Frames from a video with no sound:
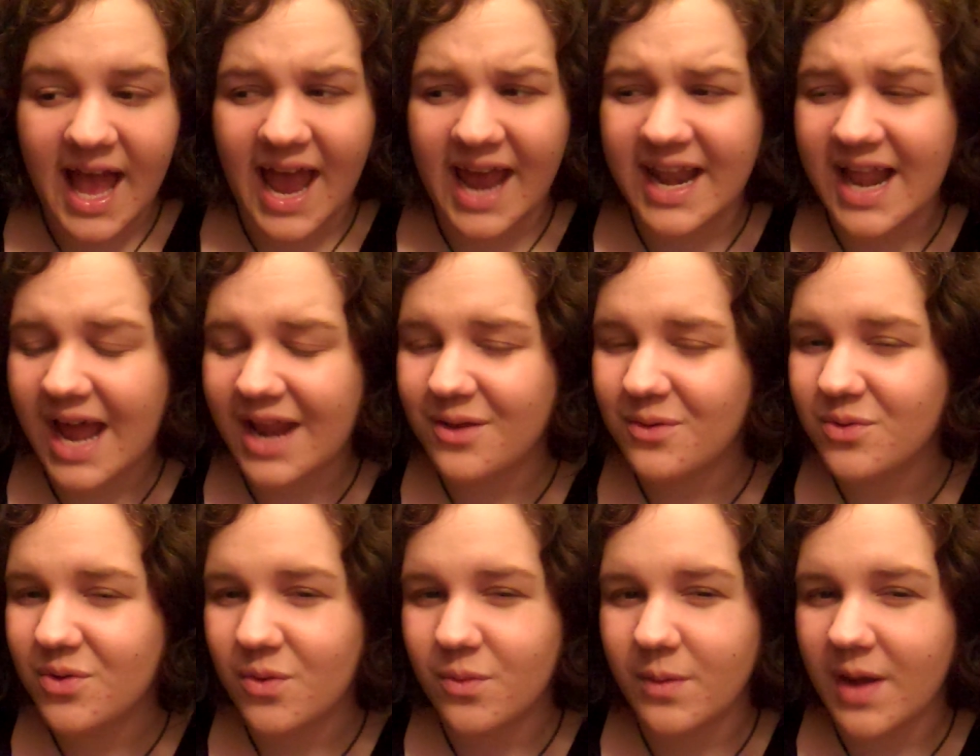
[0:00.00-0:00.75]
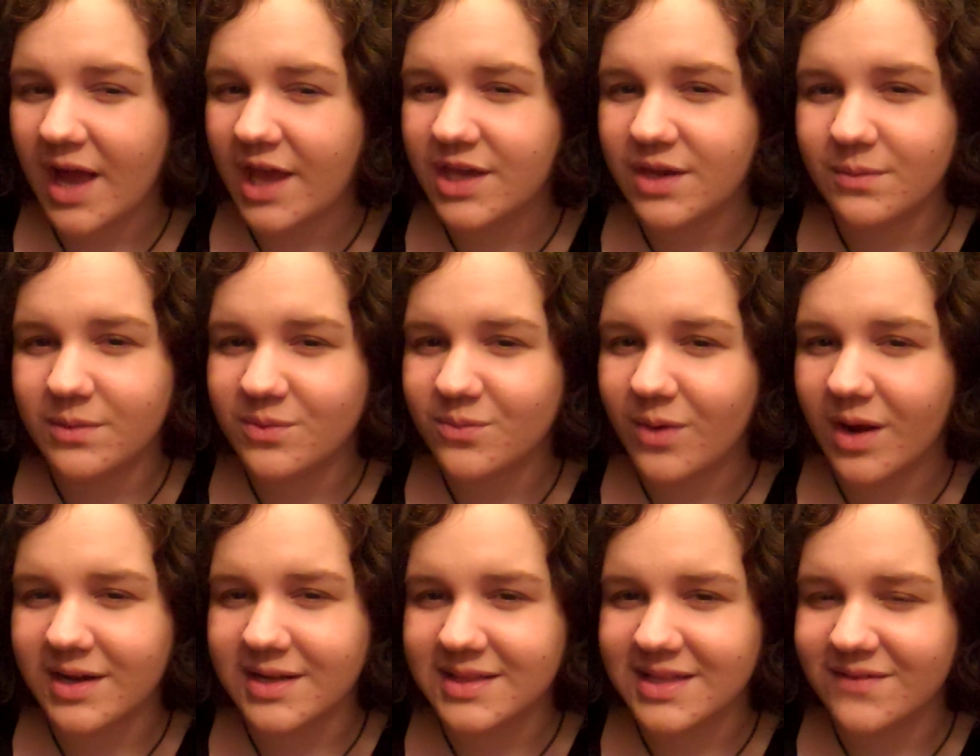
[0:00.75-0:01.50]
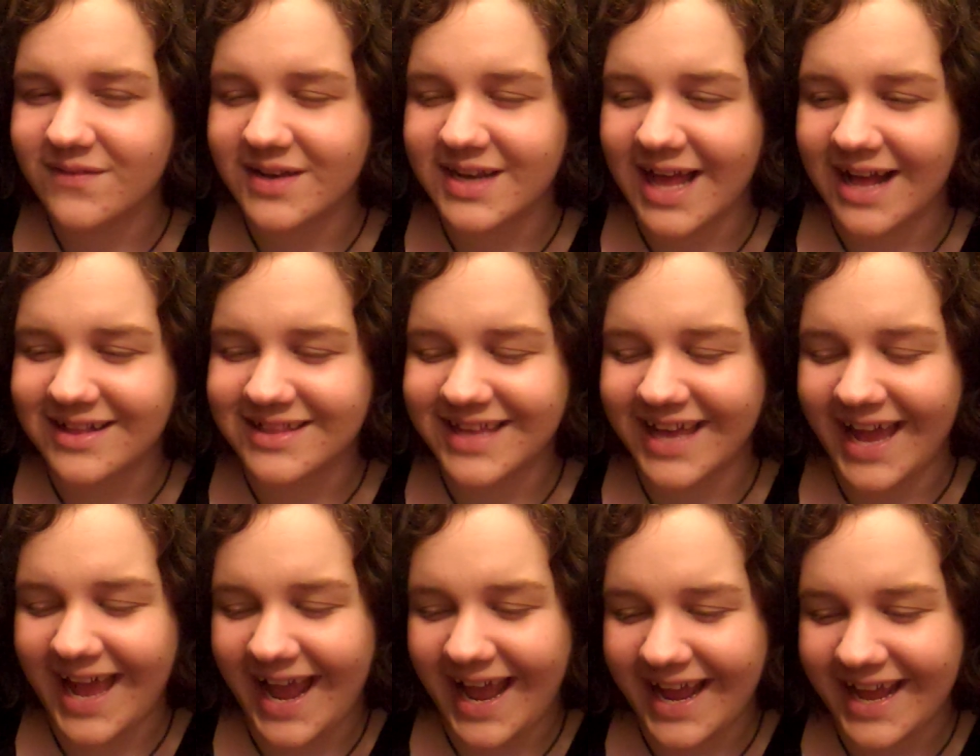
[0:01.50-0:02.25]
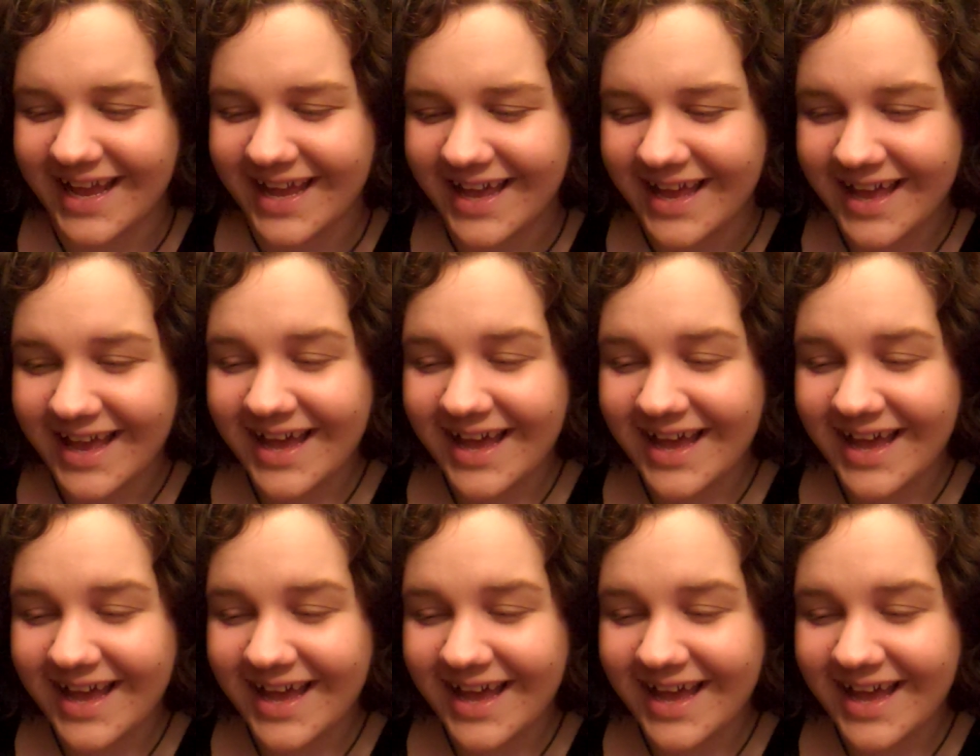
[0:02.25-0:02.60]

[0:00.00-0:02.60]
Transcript: and I don't know why you would want to live in LA